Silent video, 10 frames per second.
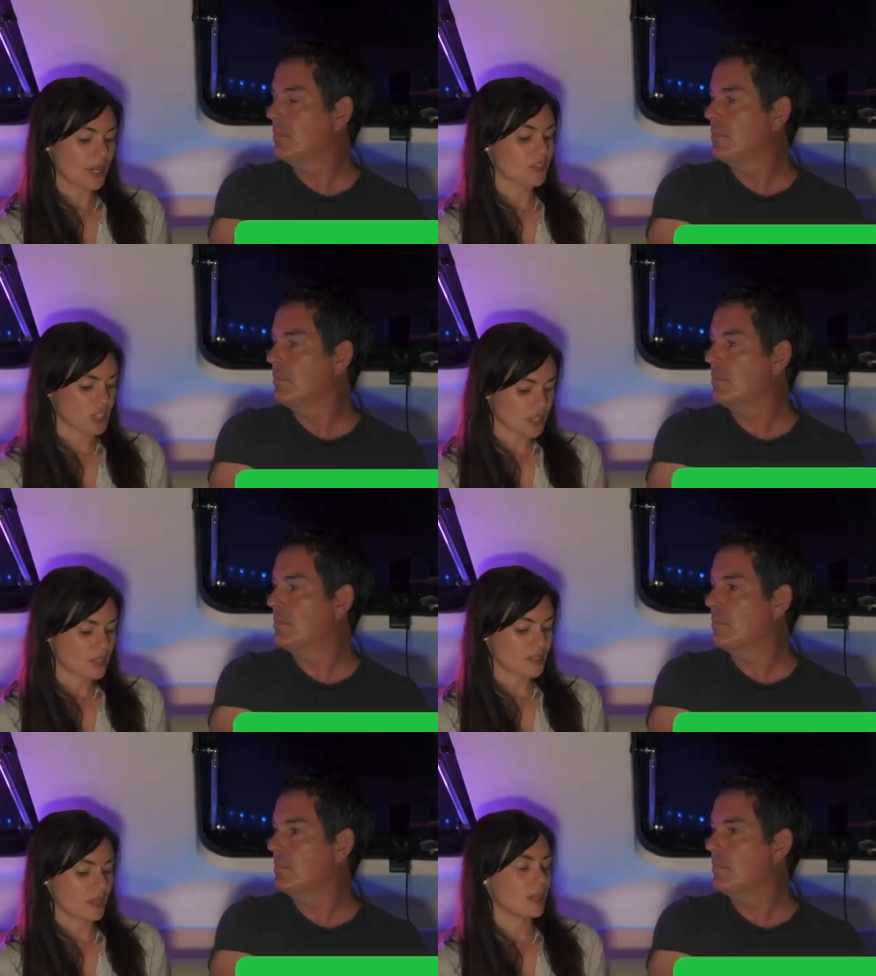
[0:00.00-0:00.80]
Speaker 1: to have a
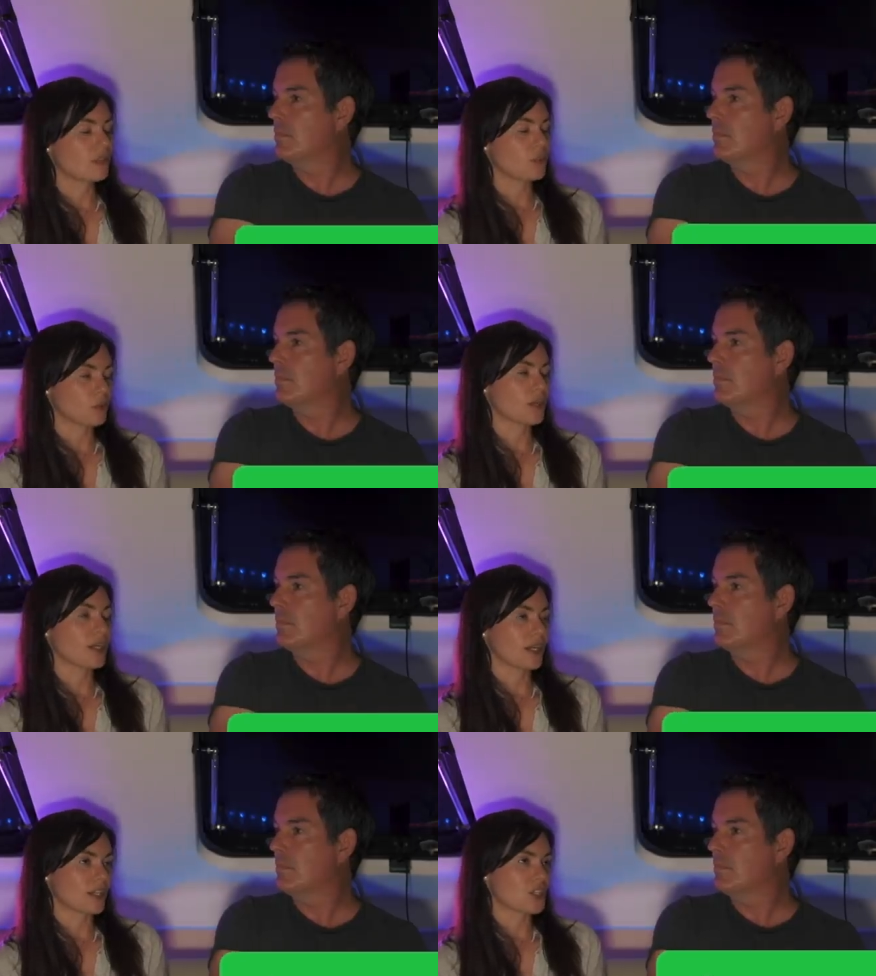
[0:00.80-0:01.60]
genset if you want air
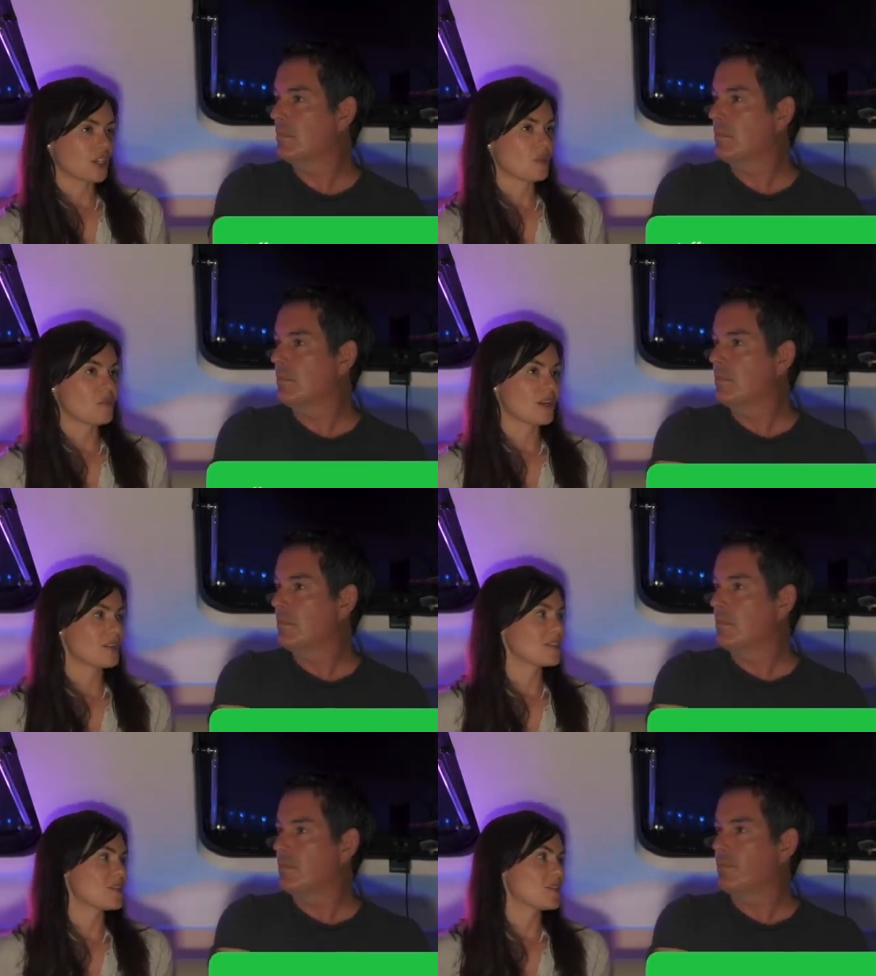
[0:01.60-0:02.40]
conditioning? We've been asked
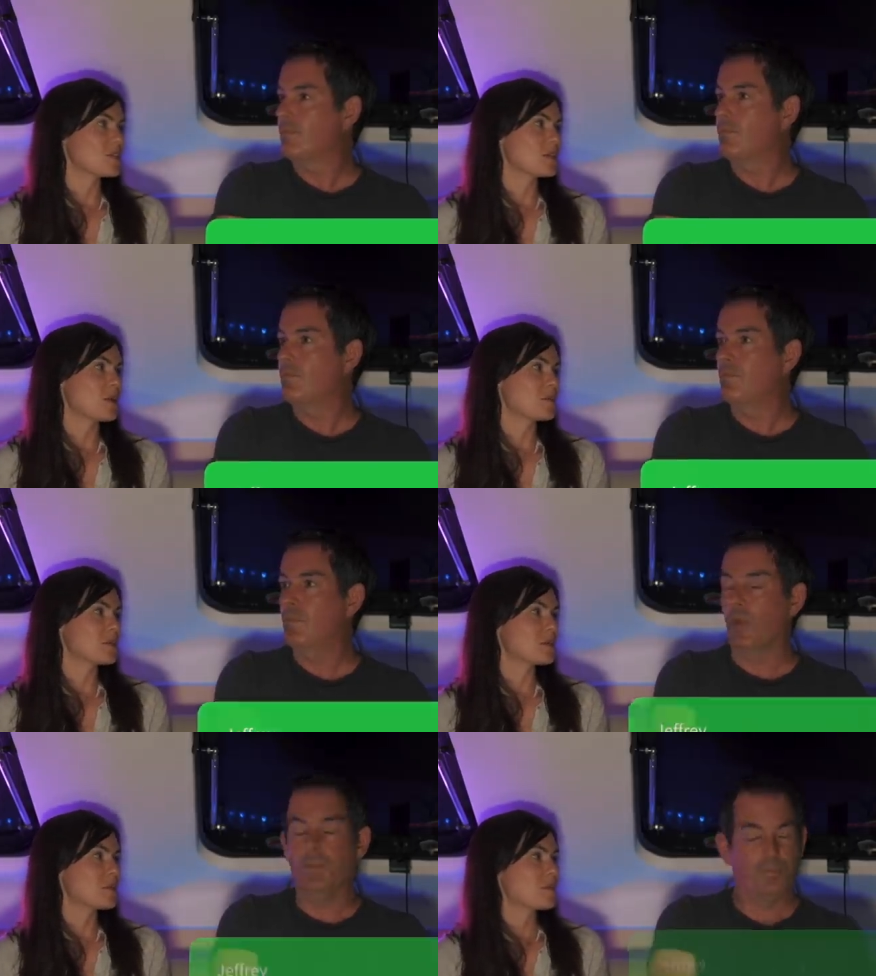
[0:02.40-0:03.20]
this loads of times.
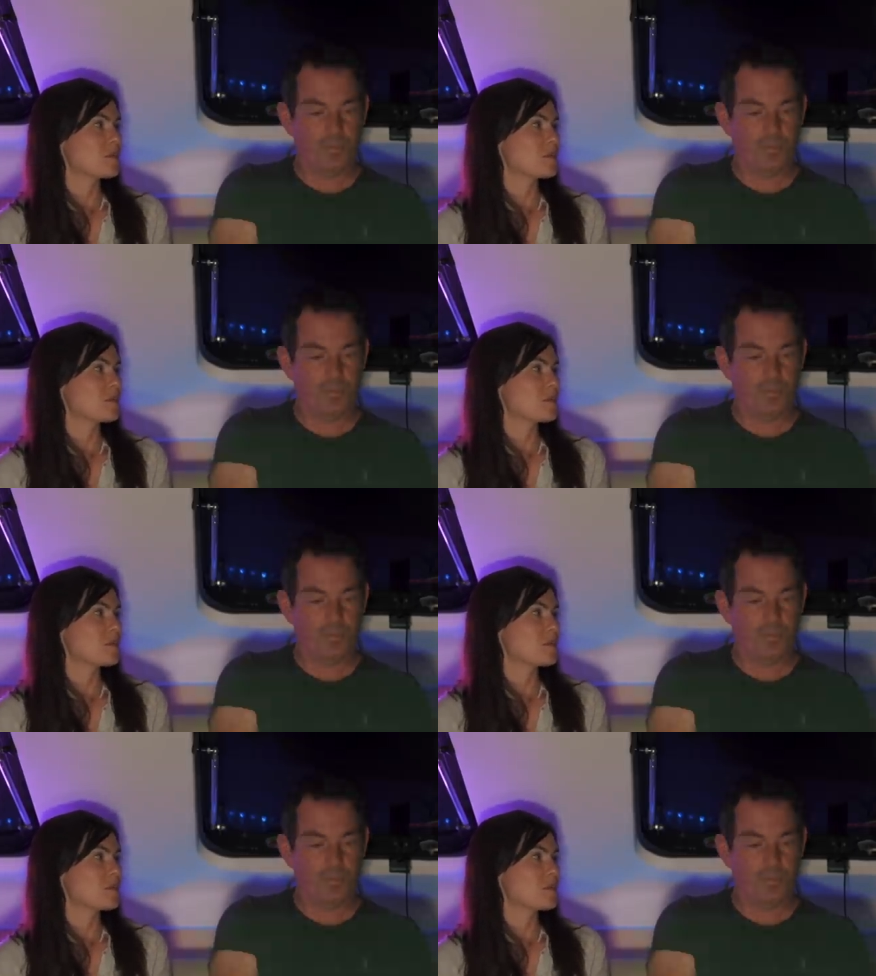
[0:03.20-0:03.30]
No.